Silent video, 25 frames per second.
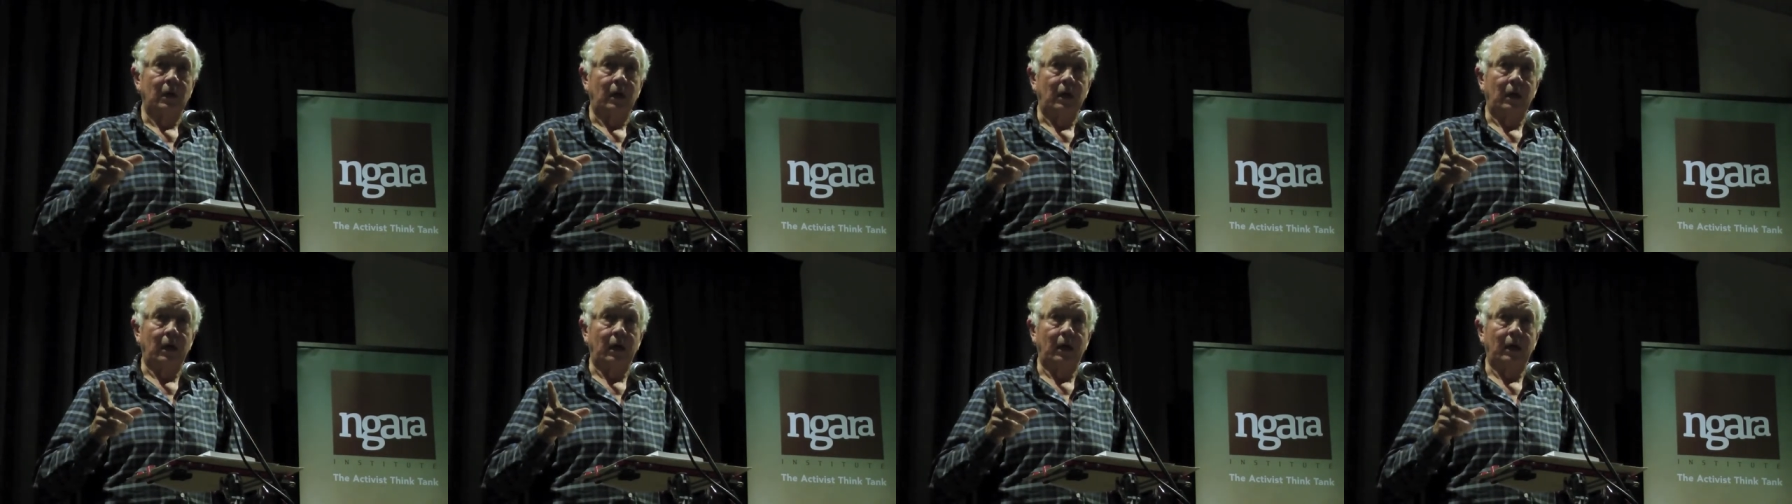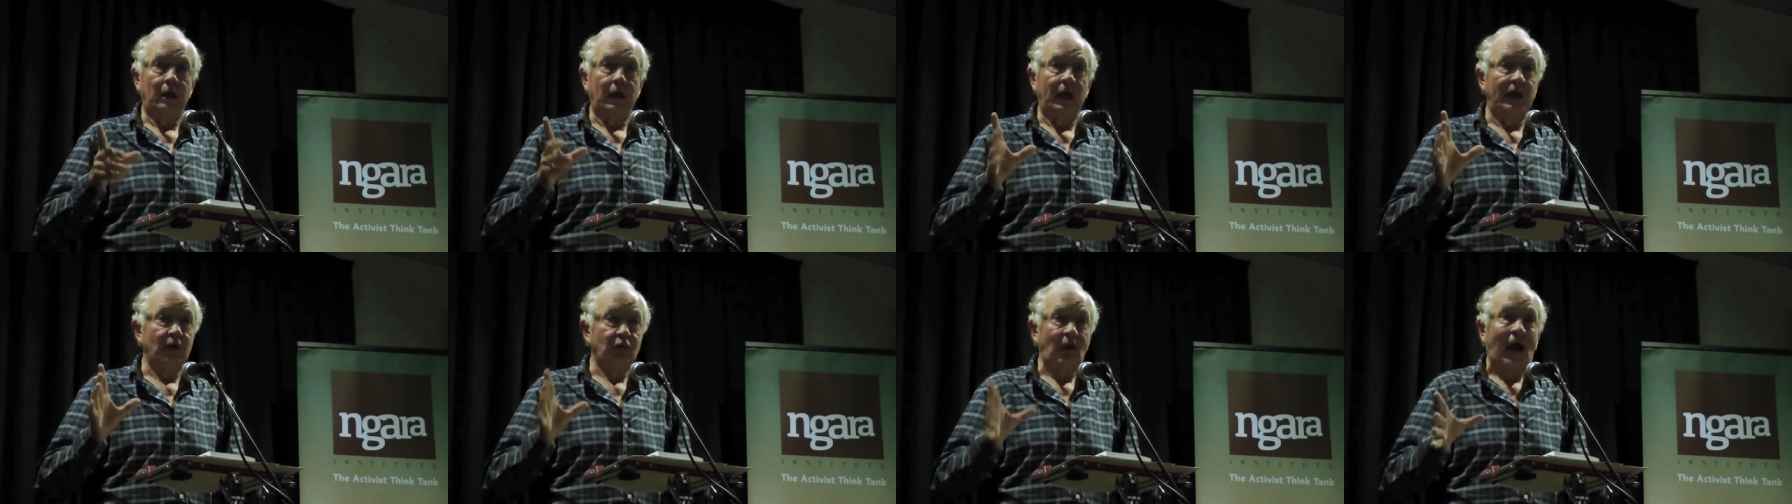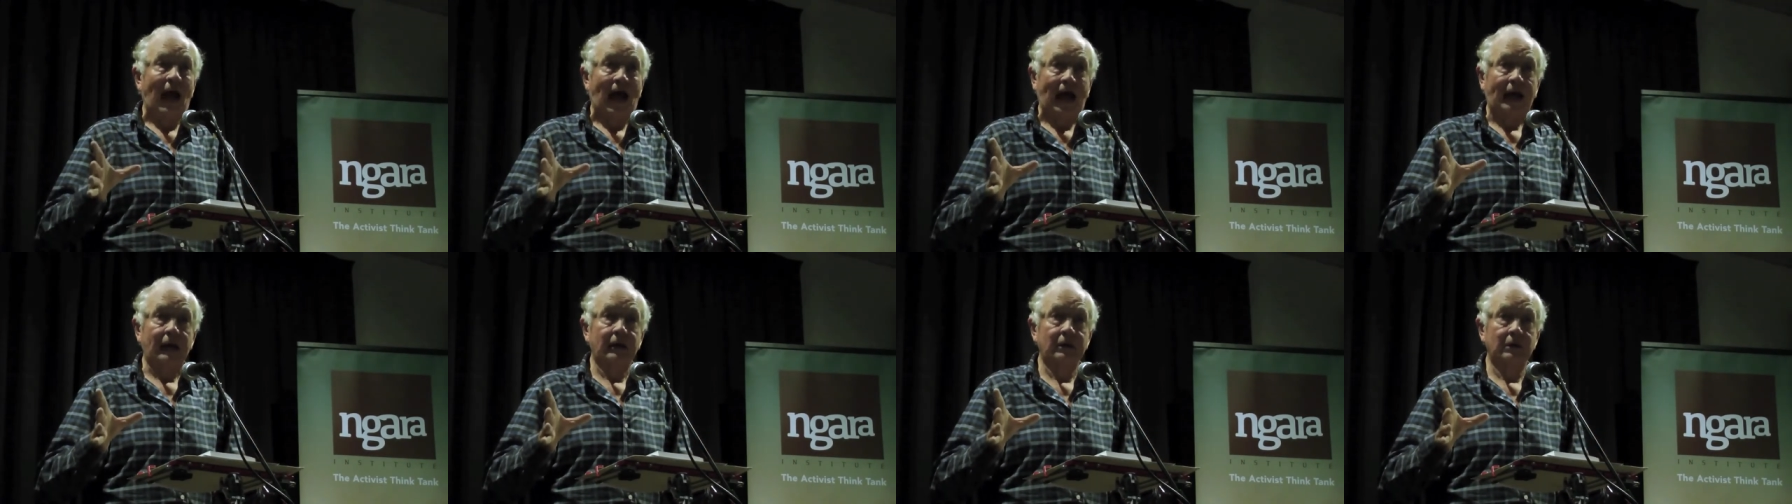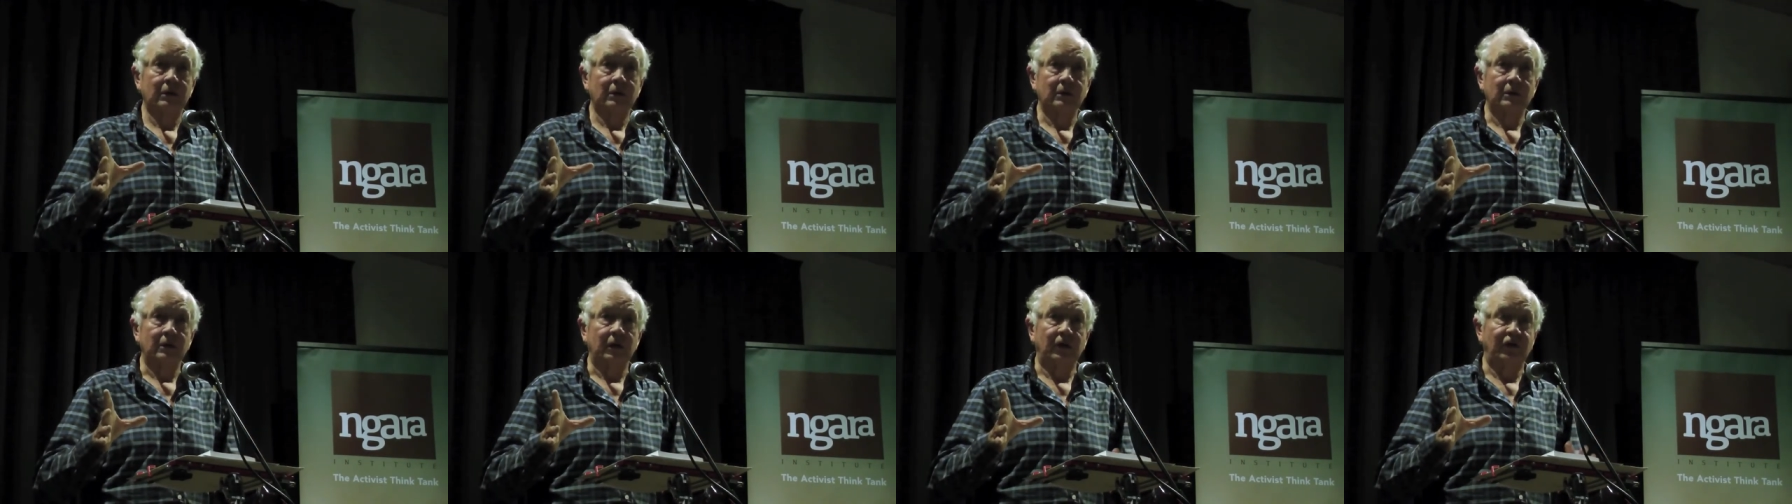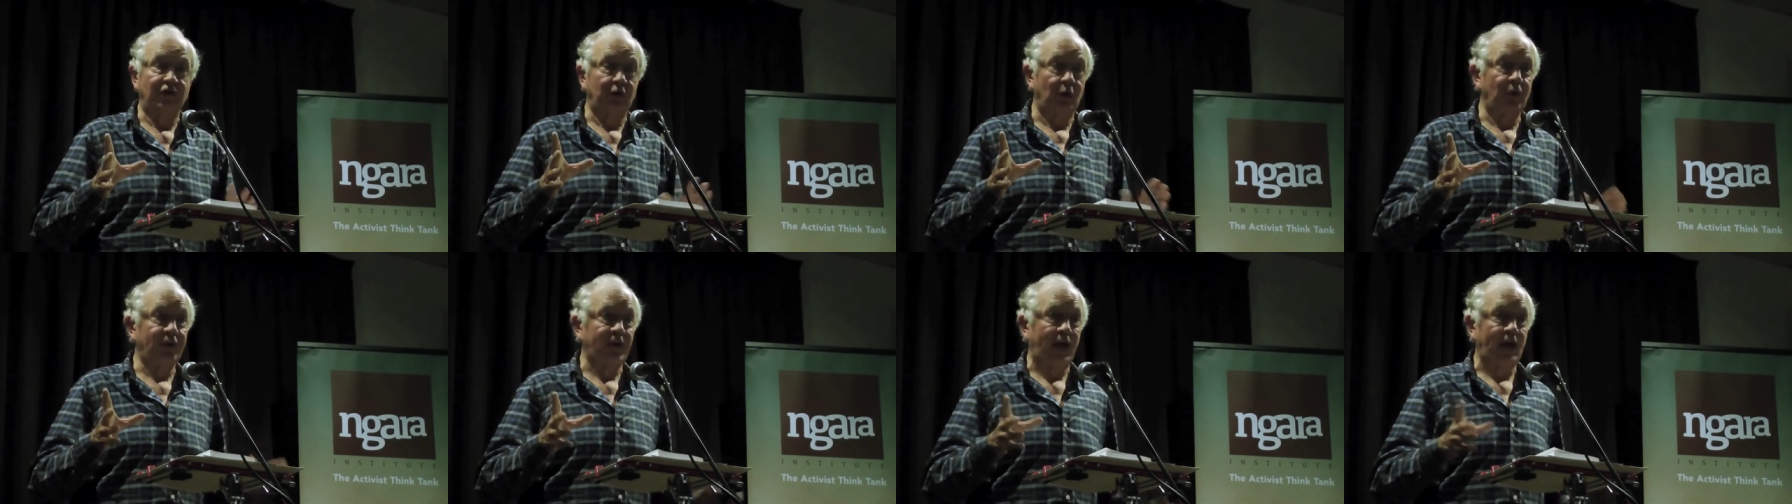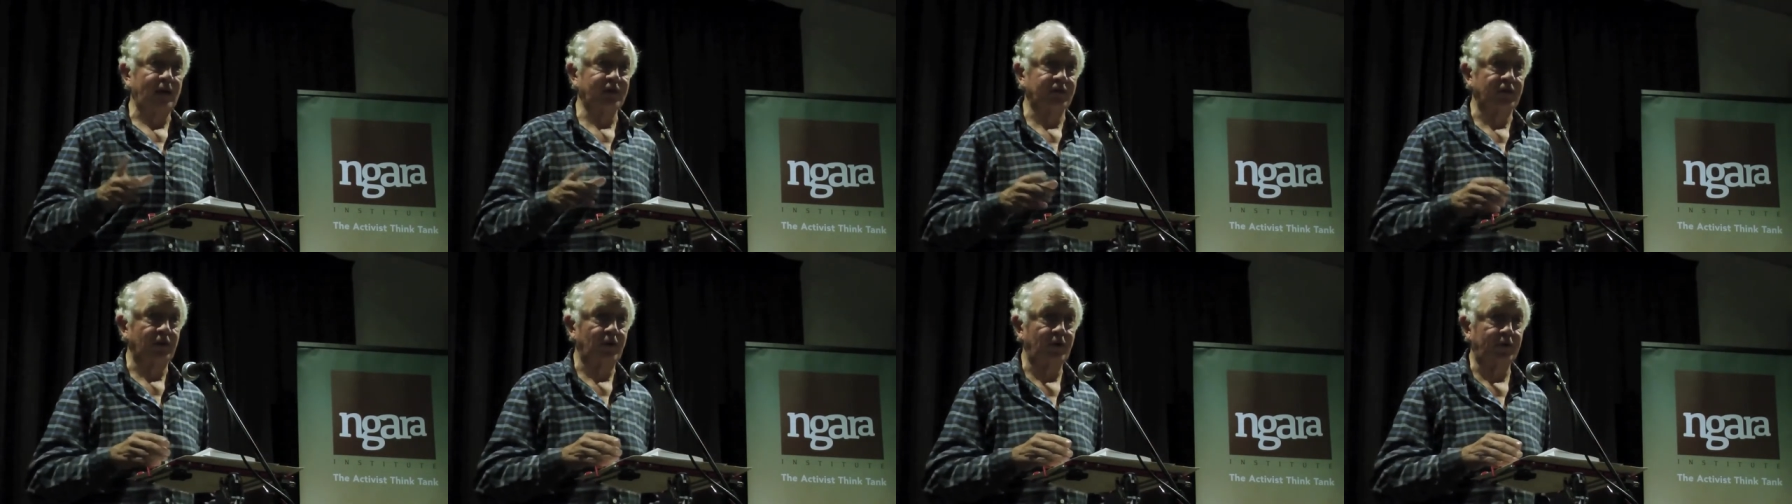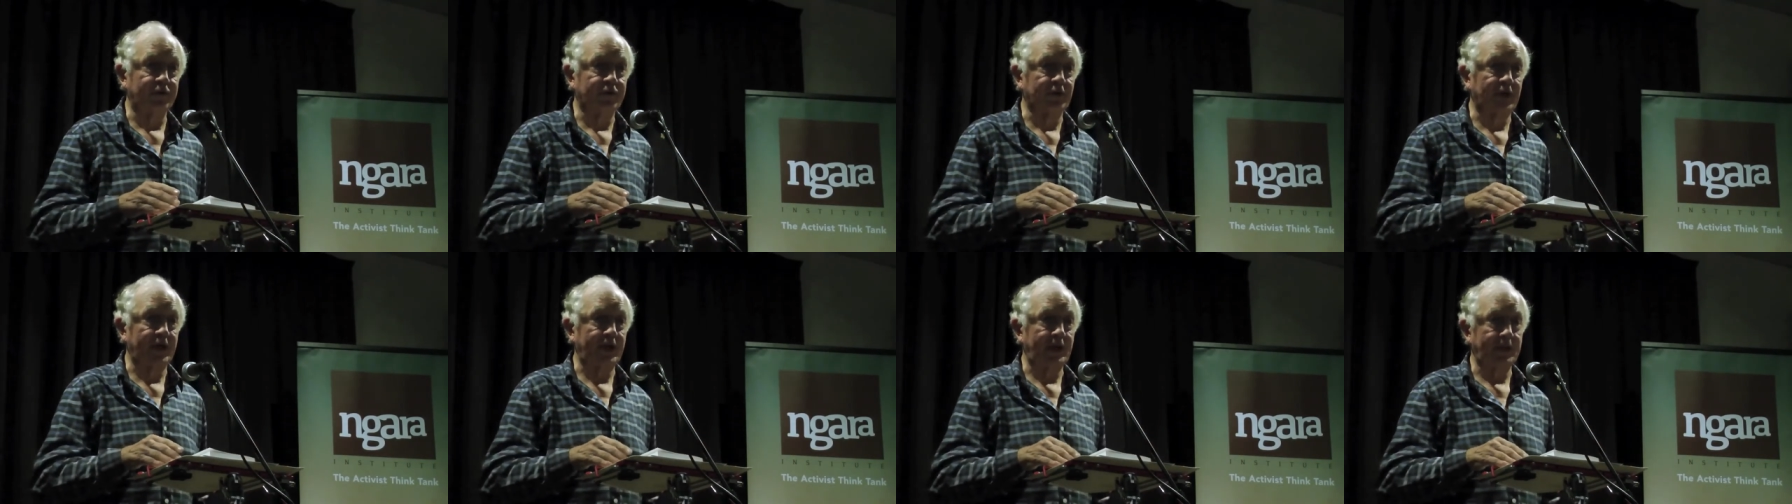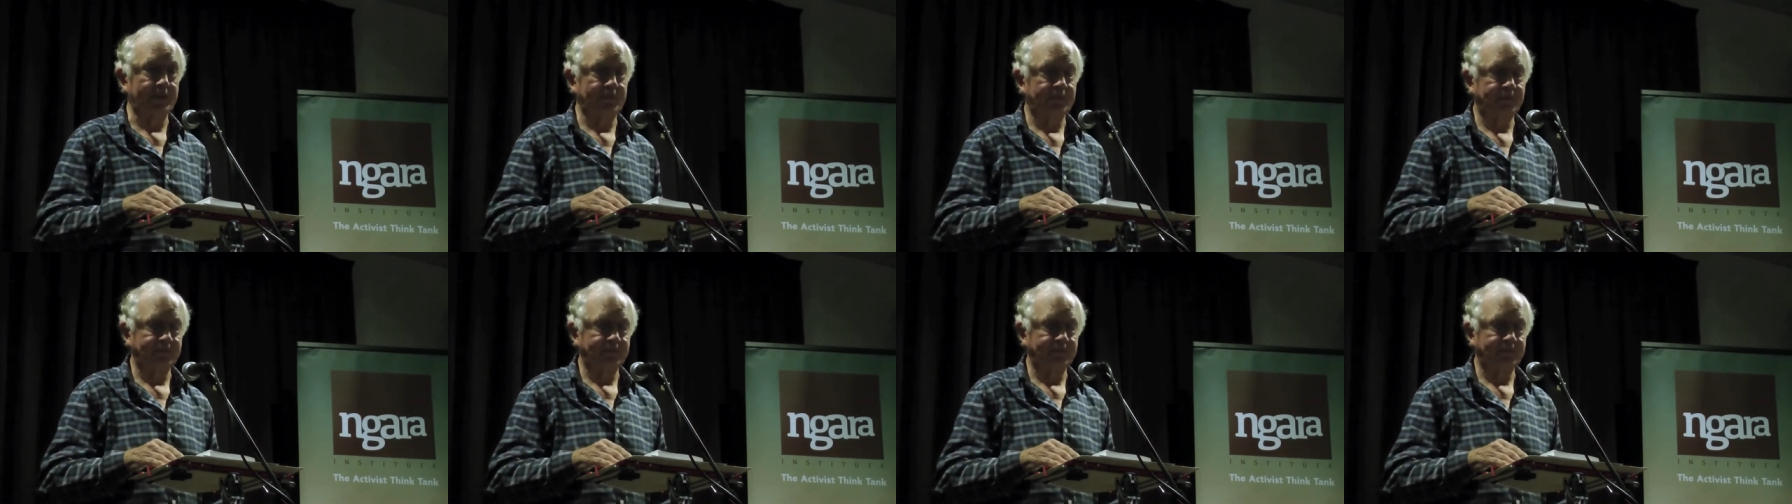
uh, Iraq in 2003.